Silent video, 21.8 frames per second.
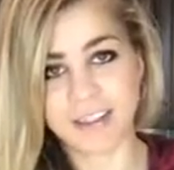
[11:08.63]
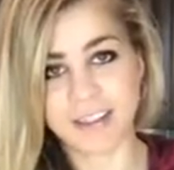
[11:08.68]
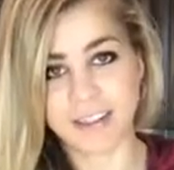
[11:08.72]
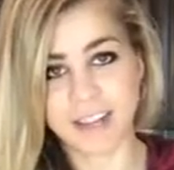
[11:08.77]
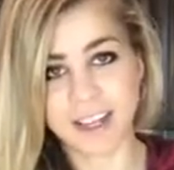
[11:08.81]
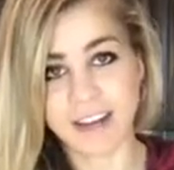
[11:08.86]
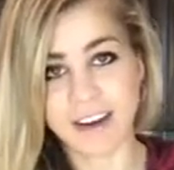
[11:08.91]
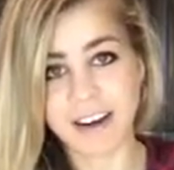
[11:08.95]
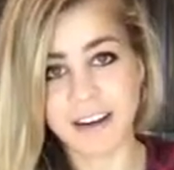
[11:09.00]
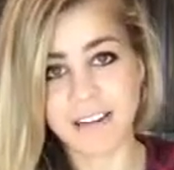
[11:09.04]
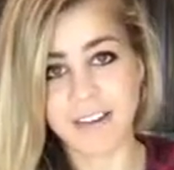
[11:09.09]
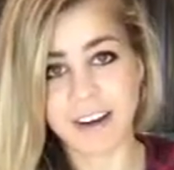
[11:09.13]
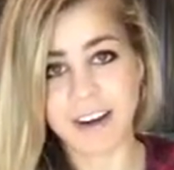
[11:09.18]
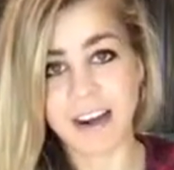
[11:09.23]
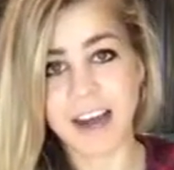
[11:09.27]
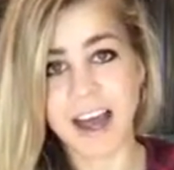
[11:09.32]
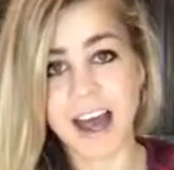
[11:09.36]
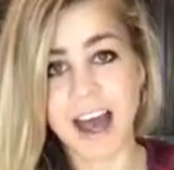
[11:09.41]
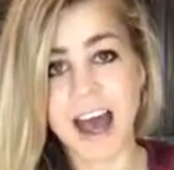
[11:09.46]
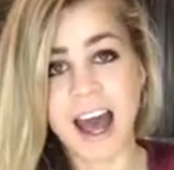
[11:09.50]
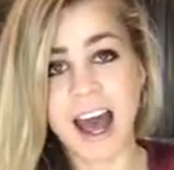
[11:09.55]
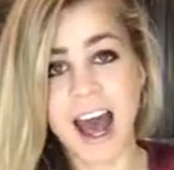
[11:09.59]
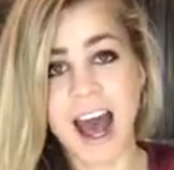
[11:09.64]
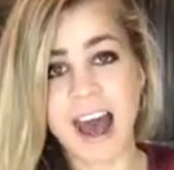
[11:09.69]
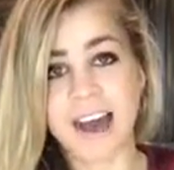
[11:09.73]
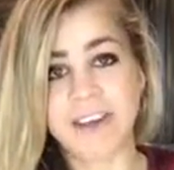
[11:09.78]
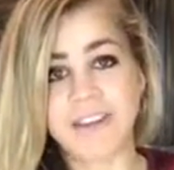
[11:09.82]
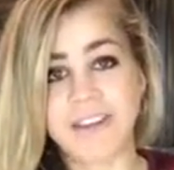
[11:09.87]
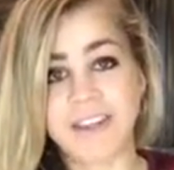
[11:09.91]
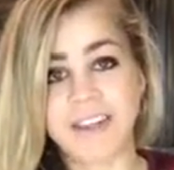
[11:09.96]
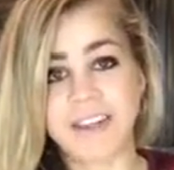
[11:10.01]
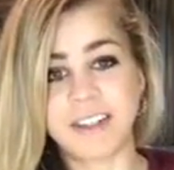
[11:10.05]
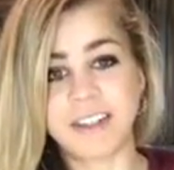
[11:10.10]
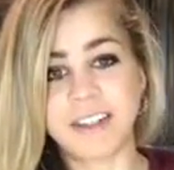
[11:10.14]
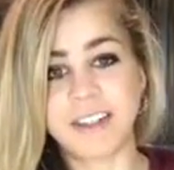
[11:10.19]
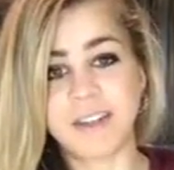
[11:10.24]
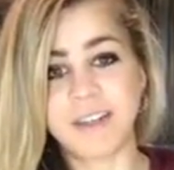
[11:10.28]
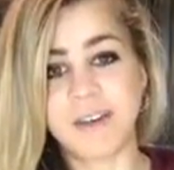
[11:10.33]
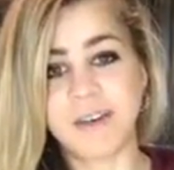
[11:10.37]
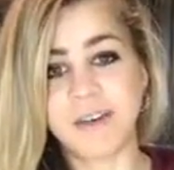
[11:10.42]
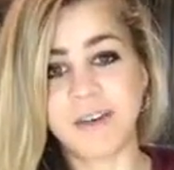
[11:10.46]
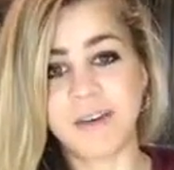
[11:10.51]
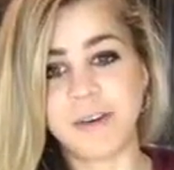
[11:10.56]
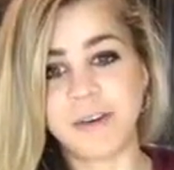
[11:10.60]
without ever having
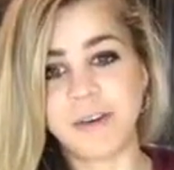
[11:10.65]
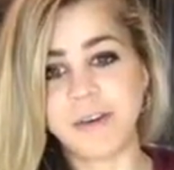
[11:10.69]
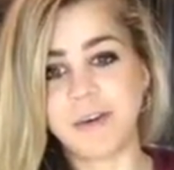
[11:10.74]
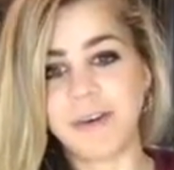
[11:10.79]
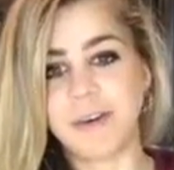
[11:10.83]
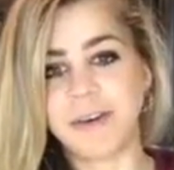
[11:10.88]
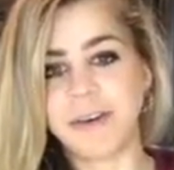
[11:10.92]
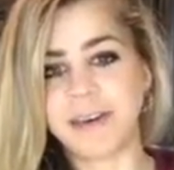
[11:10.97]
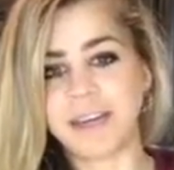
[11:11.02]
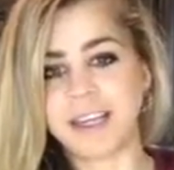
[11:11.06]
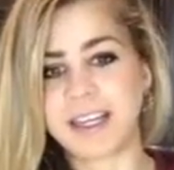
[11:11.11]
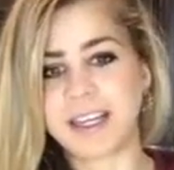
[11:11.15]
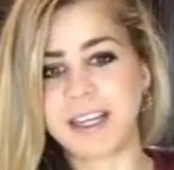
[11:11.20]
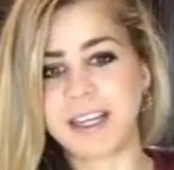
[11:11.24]
to